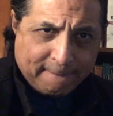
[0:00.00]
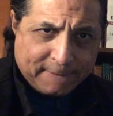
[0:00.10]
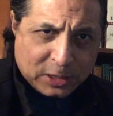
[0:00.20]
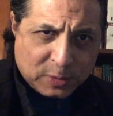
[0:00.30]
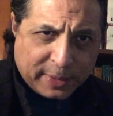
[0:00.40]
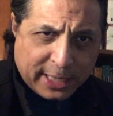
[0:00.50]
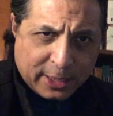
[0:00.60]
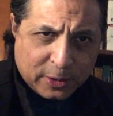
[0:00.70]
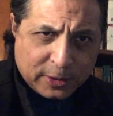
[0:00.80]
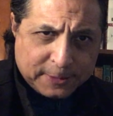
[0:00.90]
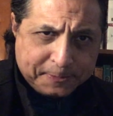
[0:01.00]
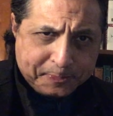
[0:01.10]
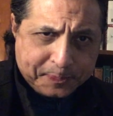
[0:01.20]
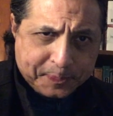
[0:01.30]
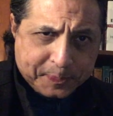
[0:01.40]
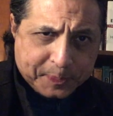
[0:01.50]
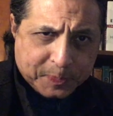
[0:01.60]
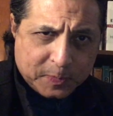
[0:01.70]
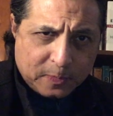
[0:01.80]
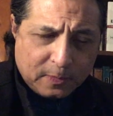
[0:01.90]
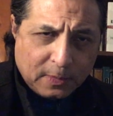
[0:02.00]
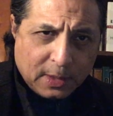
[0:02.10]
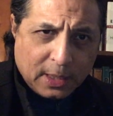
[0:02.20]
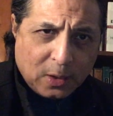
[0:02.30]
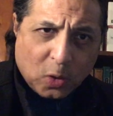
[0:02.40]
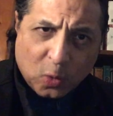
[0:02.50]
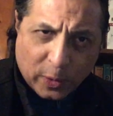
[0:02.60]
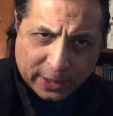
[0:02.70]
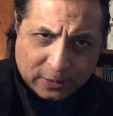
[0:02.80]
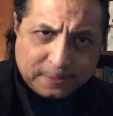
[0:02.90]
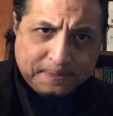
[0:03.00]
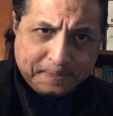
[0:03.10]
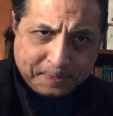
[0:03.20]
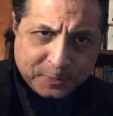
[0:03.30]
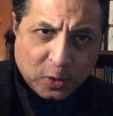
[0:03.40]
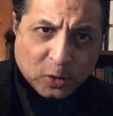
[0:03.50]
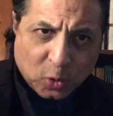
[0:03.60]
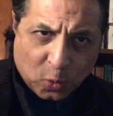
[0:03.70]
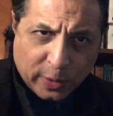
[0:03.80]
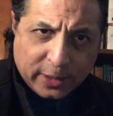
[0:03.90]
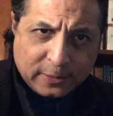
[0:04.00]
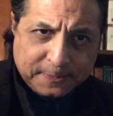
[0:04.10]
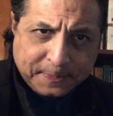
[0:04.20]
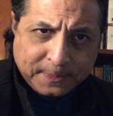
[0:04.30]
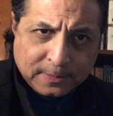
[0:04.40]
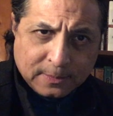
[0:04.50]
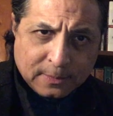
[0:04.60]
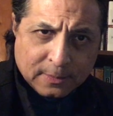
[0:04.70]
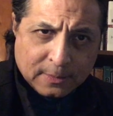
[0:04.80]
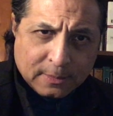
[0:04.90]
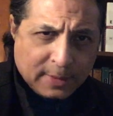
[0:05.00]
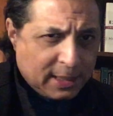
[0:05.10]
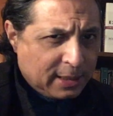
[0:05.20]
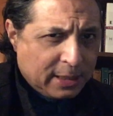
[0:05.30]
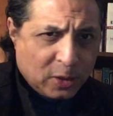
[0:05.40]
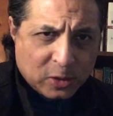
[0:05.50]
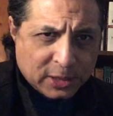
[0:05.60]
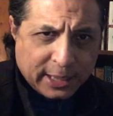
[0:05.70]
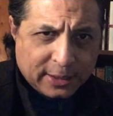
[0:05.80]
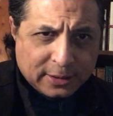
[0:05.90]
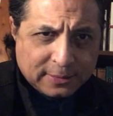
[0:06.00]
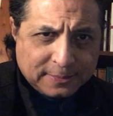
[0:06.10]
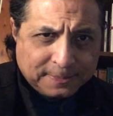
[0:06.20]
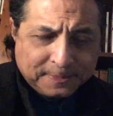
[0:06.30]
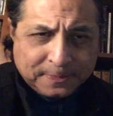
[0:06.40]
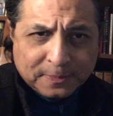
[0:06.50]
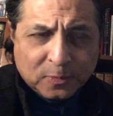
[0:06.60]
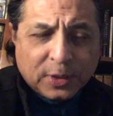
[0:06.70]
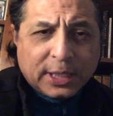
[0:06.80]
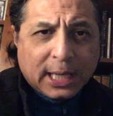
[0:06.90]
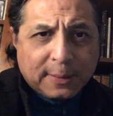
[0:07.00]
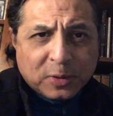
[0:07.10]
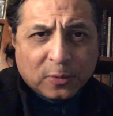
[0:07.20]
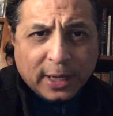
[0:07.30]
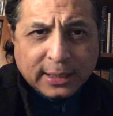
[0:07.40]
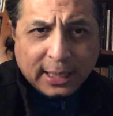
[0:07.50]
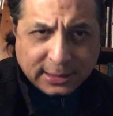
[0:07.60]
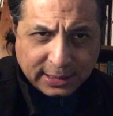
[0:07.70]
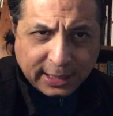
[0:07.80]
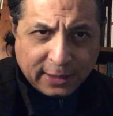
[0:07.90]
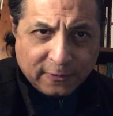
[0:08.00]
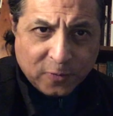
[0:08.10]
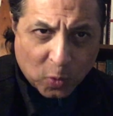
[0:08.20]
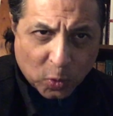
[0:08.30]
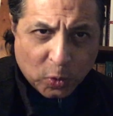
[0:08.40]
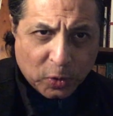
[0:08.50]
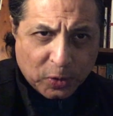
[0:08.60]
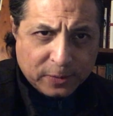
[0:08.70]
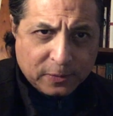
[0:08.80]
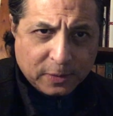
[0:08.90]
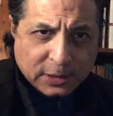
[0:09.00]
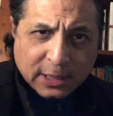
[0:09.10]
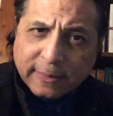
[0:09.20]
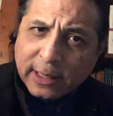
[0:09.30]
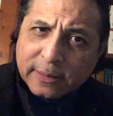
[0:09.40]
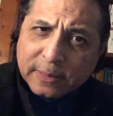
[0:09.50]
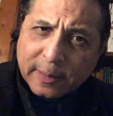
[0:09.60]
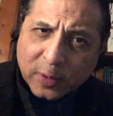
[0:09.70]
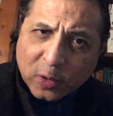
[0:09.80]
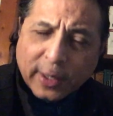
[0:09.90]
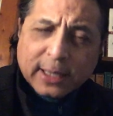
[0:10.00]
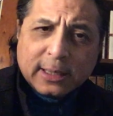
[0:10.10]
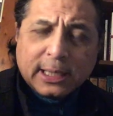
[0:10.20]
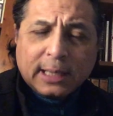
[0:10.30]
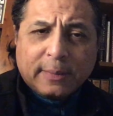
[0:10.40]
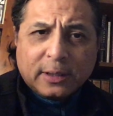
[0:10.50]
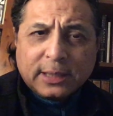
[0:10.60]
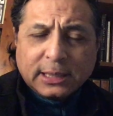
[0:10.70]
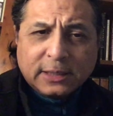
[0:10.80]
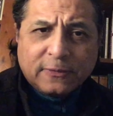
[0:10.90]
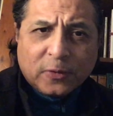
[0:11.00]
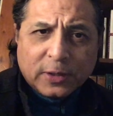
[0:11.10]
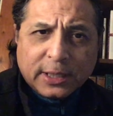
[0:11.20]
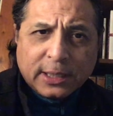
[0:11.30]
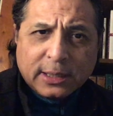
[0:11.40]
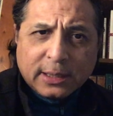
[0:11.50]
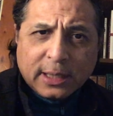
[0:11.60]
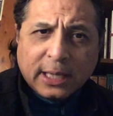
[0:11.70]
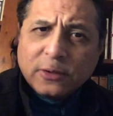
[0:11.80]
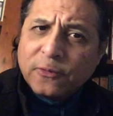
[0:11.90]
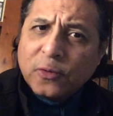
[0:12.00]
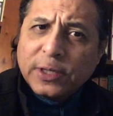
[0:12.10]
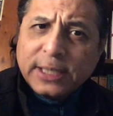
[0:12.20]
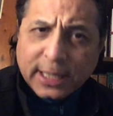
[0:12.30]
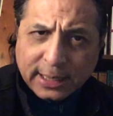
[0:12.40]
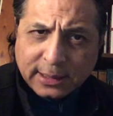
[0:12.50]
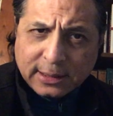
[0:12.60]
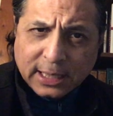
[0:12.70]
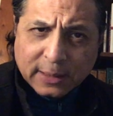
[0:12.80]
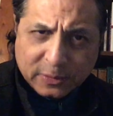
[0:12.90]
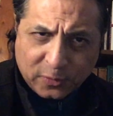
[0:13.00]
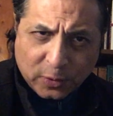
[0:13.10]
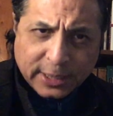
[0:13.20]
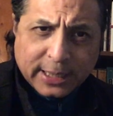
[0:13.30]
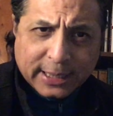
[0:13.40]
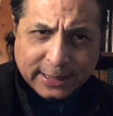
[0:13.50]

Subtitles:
inspired George Orwell, many years later, when he came to write 1984, which, if I remember correctly, came out in 1948 or 49. I think it was 49.